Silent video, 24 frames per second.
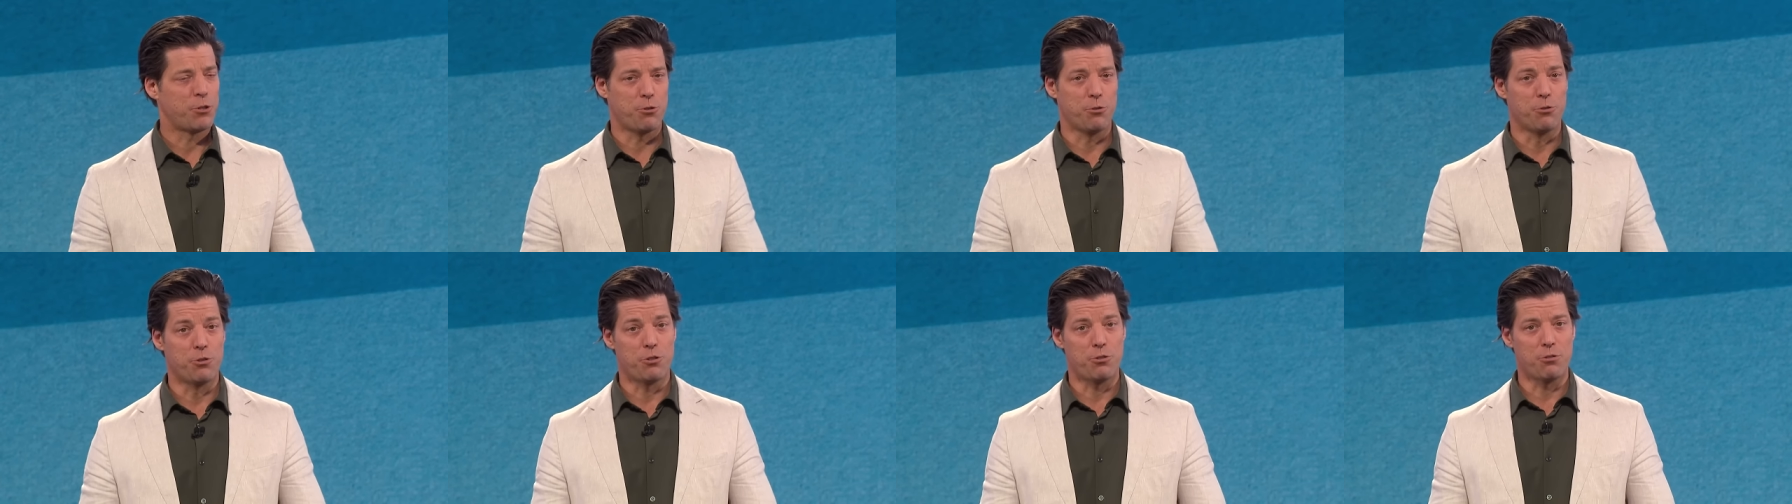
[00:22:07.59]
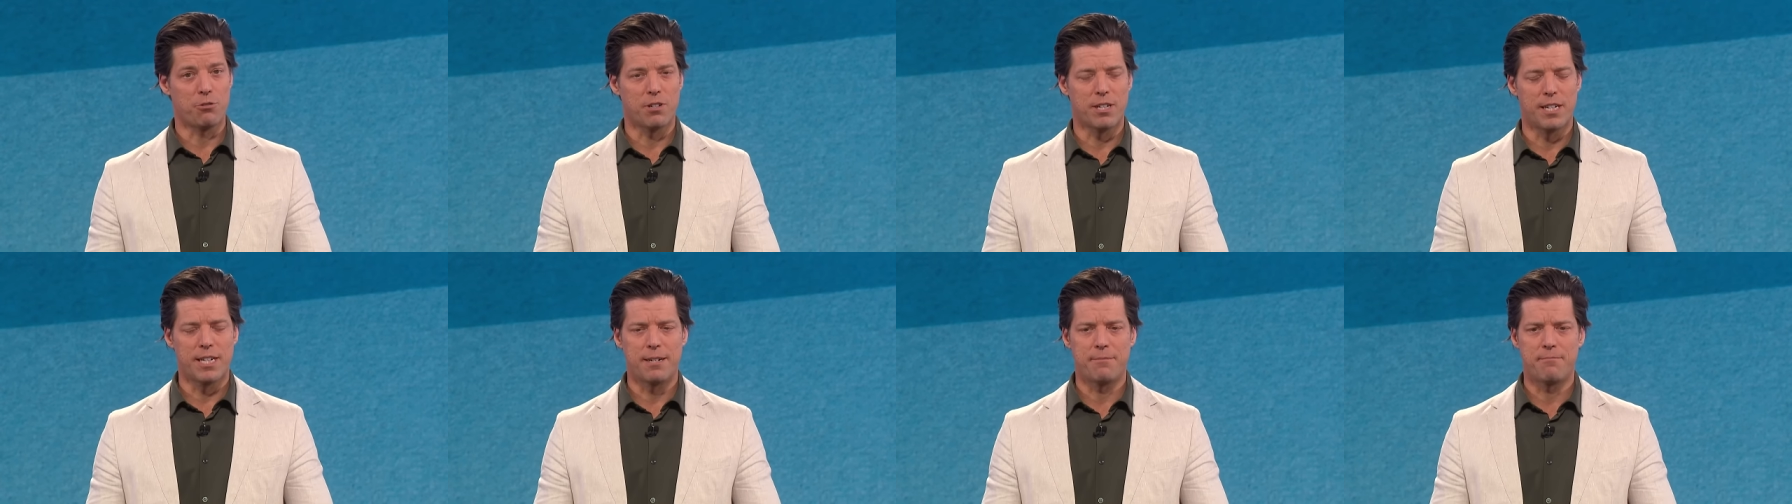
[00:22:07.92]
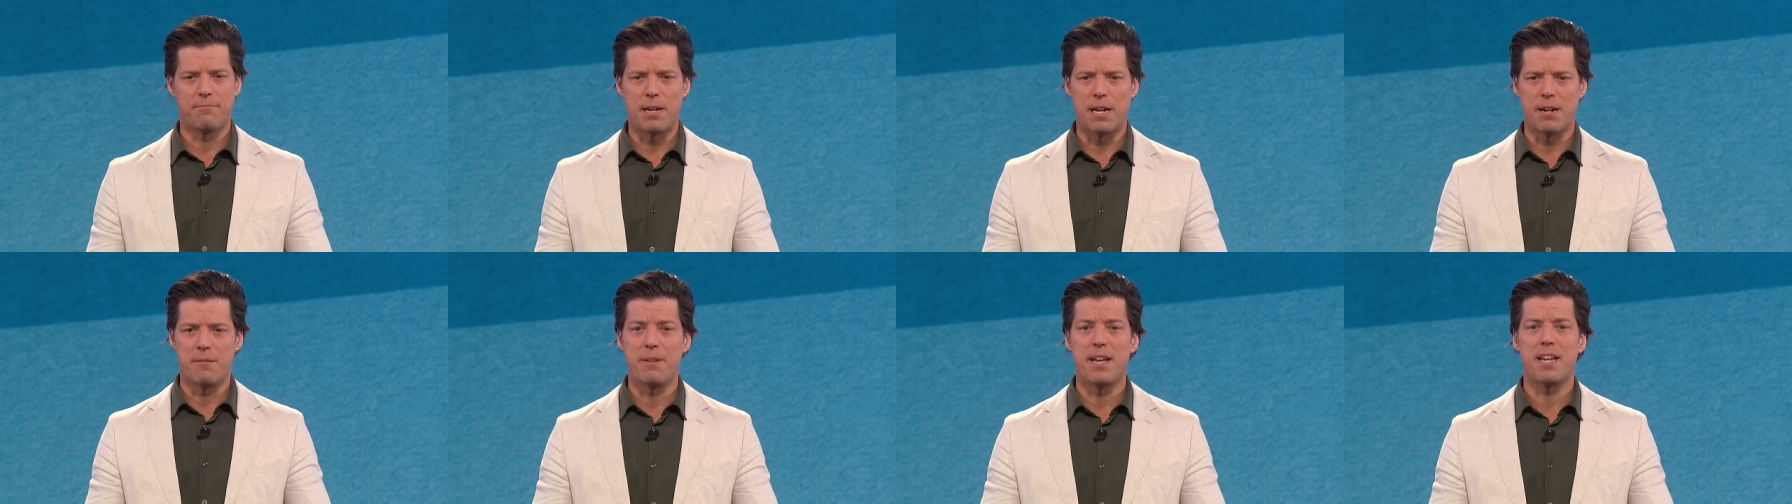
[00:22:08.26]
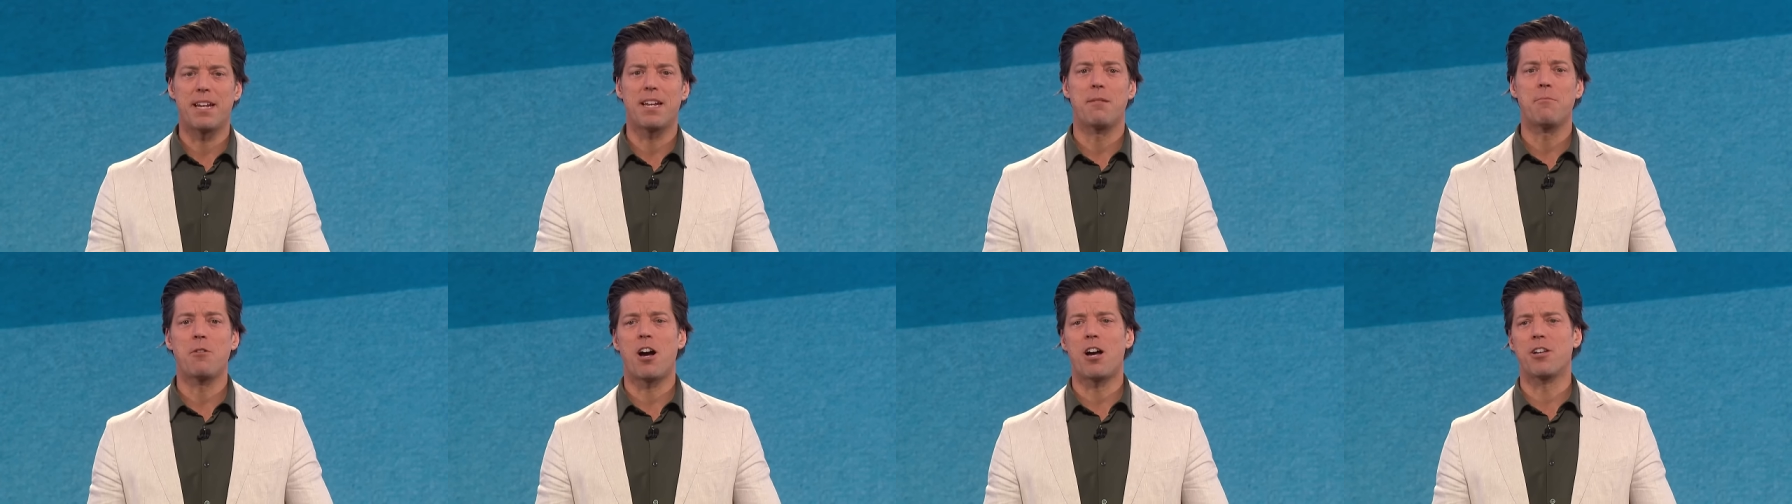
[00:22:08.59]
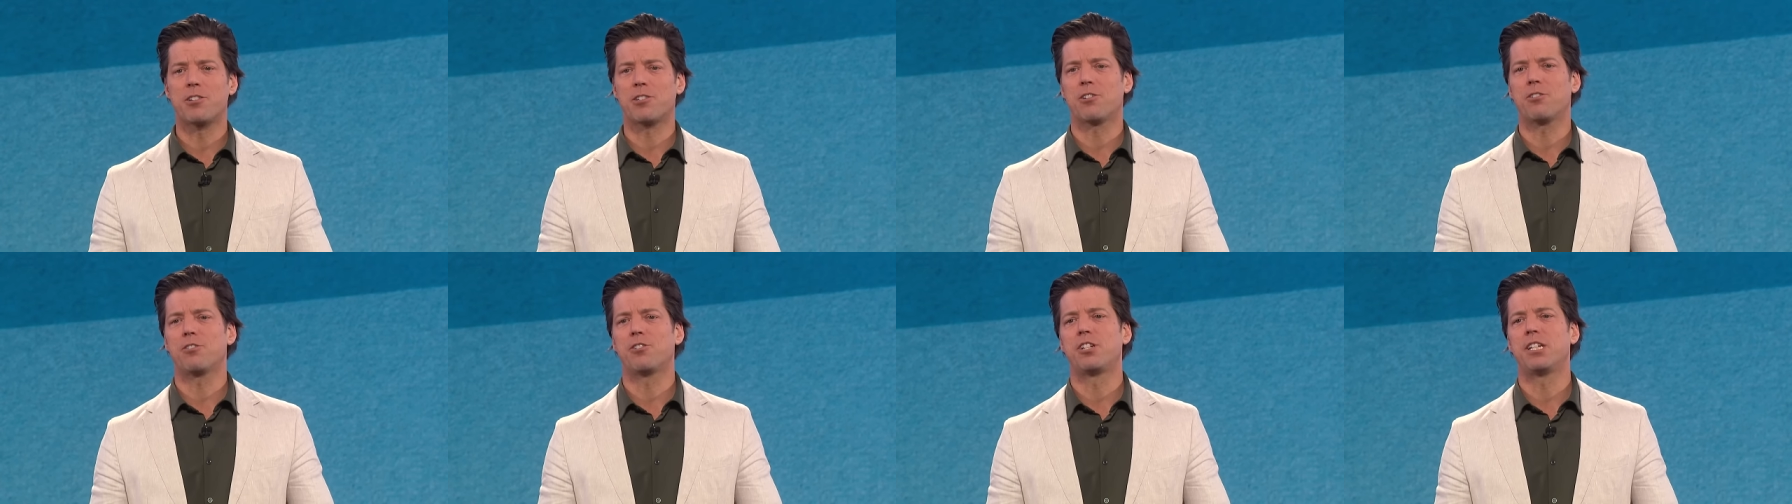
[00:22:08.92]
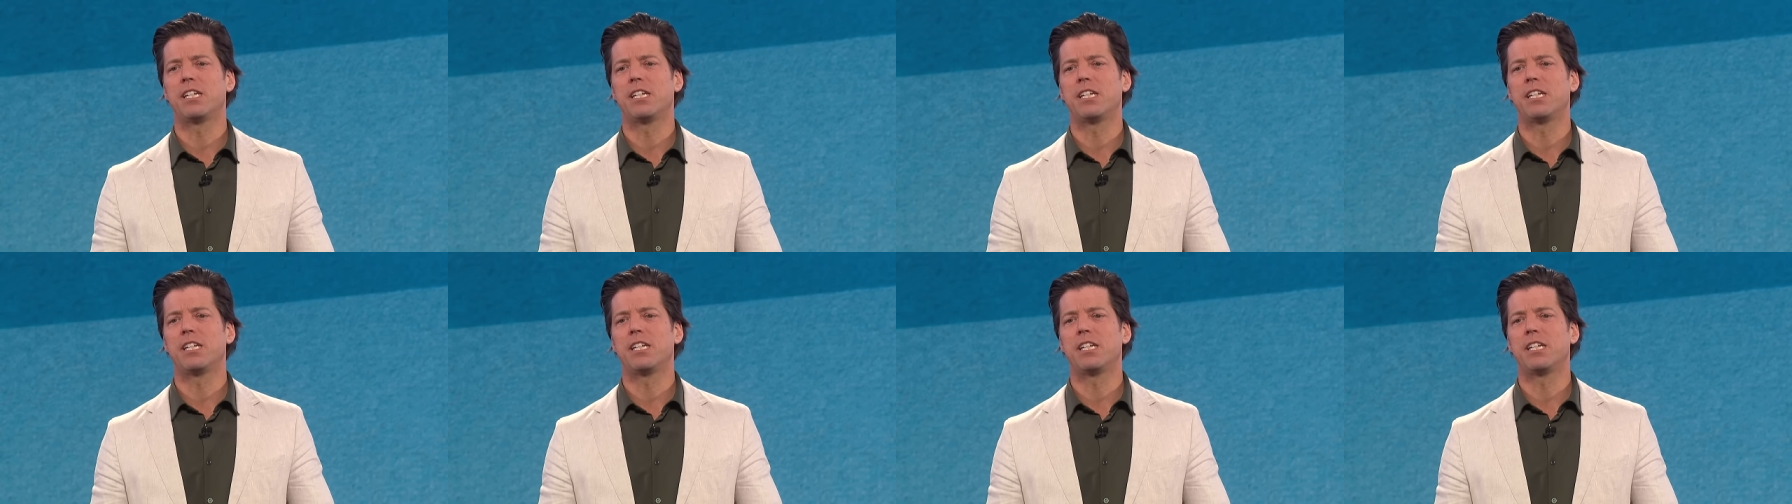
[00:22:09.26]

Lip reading: true story about a man named Oskar